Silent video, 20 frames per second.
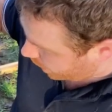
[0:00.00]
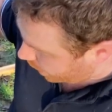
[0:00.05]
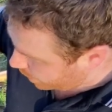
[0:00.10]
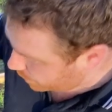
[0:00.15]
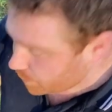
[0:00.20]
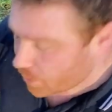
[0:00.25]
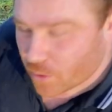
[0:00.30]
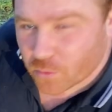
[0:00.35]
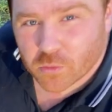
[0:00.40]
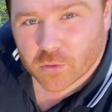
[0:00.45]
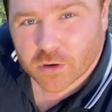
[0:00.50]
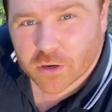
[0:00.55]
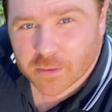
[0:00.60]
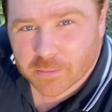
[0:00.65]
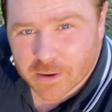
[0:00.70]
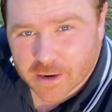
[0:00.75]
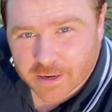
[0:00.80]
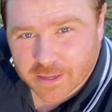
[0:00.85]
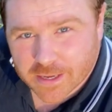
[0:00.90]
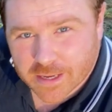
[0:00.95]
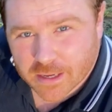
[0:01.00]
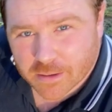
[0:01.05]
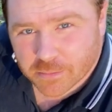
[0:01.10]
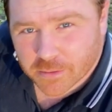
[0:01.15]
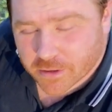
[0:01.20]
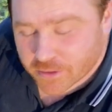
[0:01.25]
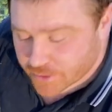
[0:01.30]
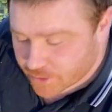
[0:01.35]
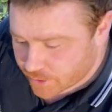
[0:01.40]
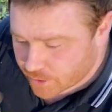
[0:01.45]
I'm not worried about it here
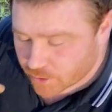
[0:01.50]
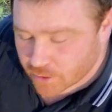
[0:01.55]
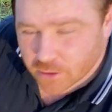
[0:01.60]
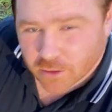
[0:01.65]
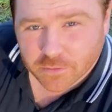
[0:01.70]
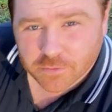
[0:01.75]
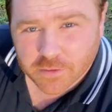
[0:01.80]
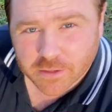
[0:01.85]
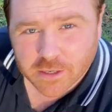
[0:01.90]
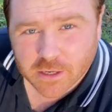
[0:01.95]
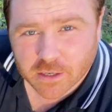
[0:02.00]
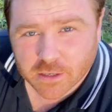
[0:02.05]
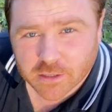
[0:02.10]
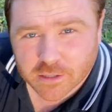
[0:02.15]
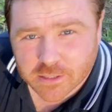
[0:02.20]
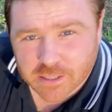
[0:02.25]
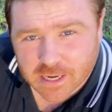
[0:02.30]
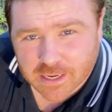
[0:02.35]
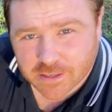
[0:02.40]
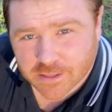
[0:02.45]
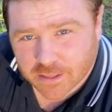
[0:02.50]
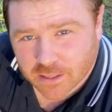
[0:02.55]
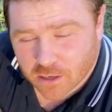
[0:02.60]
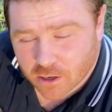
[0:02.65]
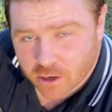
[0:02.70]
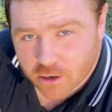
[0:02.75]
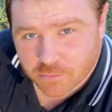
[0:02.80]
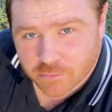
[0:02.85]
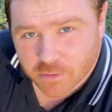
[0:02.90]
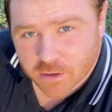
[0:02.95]
because it's a lovely kind of sandy
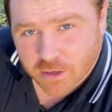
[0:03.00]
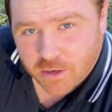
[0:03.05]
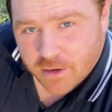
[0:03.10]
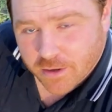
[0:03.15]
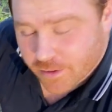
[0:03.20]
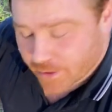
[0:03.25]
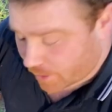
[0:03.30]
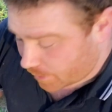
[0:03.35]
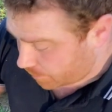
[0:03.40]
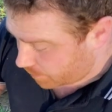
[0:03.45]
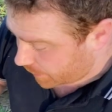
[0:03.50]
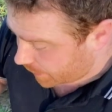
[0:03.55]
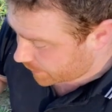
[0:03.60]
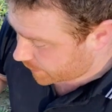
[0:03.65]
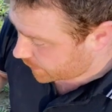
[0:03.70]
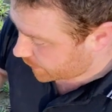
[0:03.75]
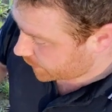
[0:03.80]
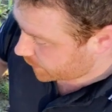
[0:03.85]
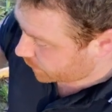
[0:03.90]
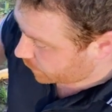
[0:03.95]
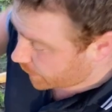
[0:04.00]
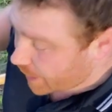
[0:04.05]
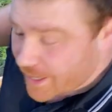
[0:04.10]
loam that I'm planting into.